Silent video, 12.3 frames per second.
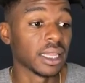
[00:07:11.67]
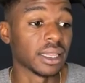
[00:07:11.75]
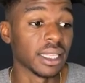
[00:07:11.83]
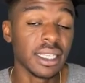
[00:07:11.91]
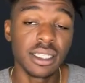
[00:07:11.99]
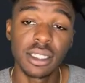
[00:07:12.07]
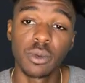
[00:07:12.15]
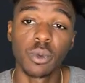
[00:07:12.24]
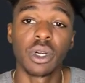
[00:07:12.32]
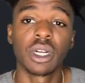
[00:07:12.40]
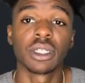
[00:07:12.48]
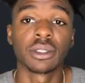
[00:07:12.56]
This is
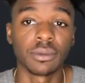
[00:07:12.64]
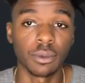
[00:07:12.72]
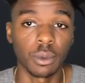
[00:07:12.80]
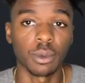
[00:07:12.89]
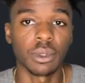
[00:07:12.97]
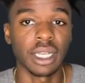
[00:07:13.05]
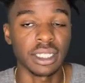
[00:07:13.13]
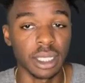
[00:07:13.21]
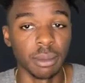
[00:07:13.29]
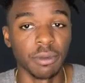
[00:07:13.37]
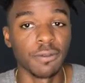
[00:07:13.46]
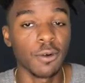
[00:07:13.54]
where, like I
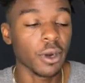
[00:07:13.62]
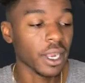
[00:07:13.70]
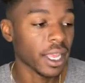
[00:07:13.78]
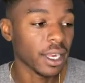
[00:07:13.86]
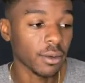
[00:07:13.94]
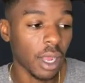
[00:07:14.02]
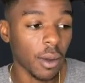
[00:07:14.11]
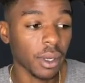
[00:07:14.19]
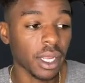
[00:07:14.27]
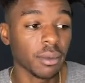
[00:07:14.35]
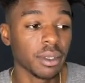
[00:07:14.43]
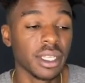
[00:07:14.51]
said beforehand, I would
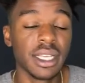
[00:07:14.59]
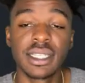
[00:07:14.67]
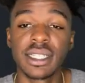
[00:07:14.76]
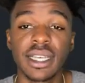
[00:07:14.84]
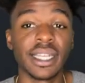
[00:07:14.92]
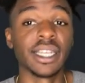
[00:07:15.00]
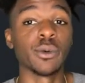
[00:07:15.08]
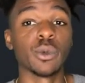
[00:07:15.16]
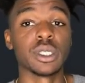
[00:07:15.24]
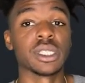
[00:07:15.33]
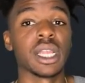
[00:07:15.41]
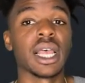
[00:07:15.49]
come to this and it
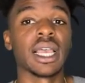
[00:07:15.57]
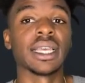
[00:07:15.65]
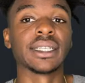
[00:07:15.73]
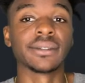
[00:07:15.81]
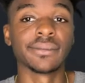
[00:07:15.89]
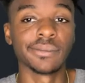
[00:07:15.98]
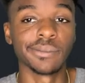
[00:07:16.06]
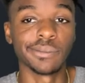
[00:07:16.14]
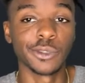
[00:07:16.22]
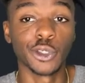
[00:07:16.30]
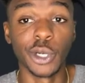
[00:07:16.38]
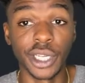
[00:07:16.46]
was like
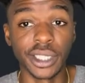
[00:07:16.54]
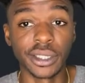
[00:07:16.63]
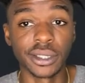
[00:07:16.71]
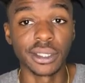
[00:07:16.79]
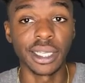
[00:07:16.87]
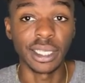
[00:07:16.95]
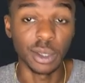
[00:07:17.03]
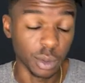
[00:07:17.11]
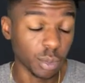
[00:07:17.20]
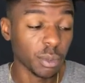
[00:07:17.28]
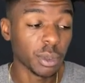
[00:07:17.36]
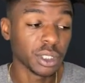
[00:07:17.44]
crickets, like it was
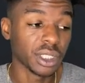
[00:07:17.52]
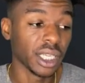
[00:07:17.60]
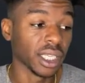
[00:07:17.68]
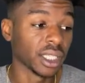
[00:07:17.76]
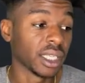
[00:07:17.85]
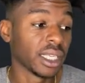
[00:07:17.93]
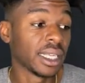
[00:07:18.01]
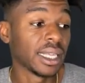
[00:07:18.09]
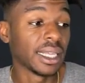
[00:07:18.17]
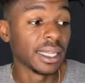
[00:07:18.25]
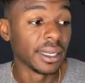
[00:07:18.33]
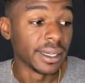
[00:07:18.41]
pretty much dead.
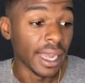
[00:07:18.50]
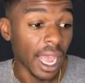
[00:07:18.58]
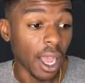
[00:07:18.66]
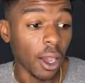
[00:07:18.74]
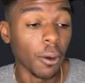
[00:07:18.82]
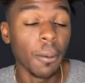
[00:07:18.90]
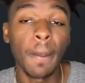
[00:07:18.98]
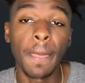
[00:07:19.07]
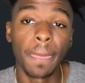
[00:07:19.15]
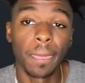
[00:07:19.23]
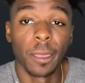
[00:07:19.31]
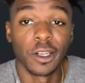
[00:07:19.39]
Now
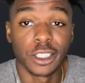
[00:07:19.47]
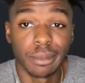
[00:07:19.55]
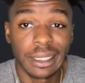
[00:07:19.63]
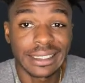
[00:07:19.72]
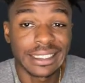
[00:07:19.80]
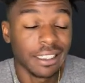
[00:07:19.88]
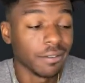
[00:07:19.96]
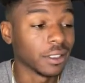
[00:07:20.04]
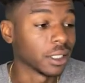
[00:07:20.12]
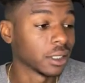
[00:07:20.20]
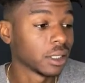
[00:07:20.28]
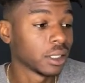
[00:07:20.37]
there's some
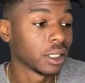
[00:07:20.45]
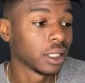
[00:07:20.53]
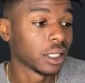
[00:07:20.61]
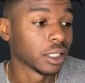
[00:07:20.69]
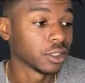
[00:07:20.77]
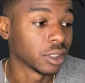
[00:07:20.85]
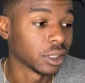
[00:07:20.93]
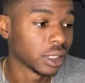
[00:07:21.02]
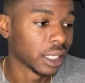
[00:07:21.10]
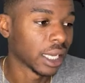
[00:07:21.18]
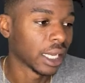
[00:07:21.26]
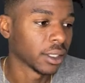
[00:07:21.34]
activity. As you can
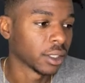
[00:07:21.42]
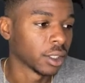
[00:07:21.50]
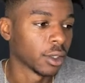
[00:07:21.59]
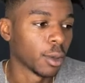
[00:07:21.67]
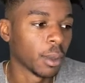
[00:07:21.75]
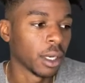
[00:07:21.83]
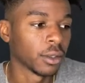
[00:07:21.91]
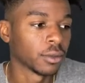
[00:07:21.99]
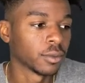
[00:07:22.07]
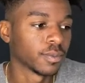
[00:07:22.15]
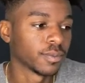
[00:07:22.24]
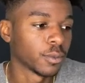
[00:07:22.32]
see, I got, you know,
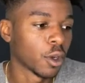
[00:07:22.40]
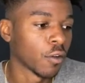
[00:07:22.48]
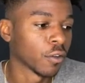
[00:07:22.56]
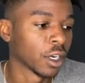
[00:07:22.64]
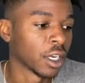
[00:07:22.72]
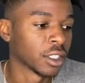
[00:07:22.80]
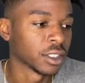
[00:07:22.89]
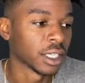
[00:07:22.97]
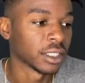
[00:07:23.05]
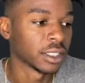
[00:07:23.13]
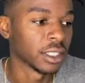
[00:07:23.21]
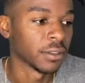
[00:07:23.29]
about over
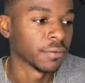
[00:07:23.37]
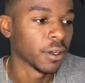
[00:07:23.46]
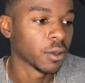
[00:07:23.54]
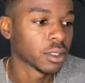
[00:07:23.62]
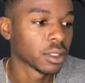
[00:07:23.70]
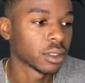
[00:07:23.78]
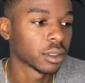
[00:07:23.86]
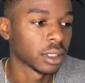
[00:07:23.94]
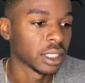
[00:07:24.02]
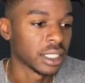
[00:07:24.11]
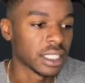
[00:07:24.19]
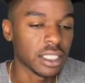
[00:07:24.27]
119 votes,
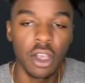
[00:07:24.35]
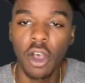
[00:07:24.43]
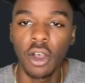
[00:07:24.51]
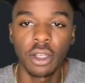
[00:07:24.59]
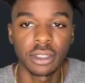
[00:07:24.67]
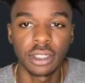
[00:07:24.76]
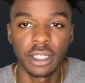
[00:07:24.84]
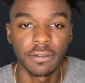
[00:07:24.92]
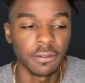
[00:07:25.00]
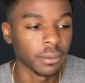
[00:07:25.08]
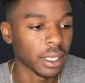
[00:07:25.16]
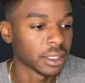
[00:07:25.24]
and it's all
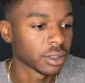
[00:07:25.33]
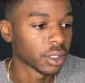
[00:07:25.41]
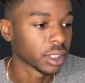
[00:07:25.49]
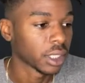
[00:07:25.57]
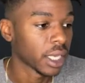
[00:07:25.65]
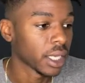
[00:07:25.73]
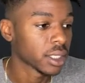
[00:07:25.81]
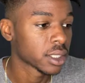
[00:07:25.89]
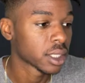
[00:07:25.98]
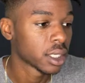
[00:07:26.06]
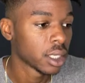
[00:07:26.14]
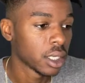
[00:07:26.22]
stuff from the last 30
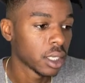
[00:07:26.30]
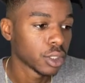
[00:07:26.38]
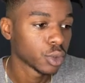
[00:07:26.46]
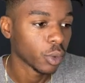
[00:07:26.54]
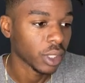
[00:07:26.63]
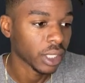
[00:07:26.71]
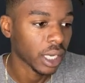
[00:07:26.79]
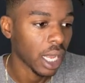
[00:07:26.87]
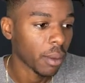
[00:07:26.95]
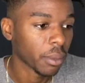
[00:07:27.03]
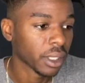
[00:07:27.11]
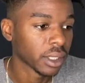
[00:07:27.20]
days, 20
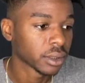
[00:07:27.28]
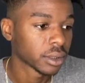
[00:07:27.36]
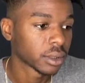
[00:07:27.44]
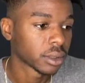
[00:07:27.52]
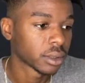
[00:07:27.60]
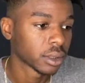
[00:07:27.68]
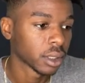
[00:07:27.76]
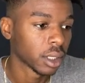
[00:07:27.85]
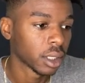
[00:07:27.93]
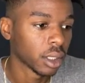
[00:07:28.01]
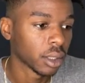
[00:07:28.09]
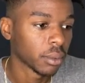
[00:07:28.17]
comments,
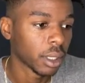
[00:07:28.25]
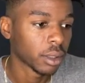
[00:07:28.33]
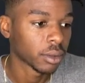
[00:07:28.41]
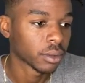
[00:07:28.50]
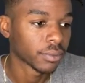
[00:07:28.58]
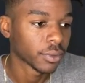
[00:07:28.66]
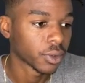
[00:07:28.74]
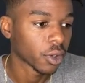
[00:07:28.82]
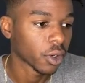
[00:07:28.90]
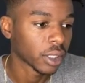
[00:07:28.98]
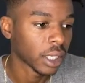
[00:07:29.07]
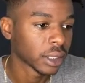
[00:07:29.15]
about
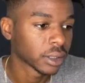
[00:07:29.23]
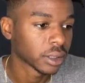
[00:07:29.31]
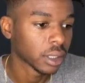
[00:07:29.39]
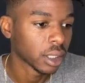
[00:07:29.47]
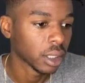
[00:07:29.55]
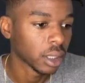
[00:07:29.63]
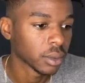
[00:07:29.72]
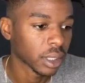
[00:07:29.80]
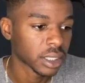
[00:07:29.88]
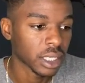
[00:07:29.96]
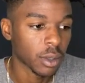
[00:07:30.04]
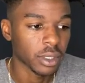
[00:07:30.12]
39 subs. Like
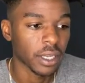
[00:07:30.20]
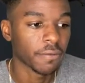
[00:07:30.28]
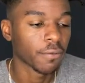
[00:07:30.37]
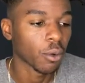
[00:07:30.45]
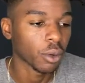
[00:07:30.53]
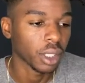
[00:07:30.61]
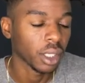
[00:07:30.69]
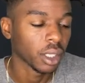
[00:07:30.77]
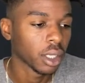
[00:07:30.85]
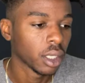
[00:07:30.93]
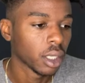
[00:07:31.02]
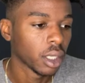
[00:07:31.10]
I said, I was at 40.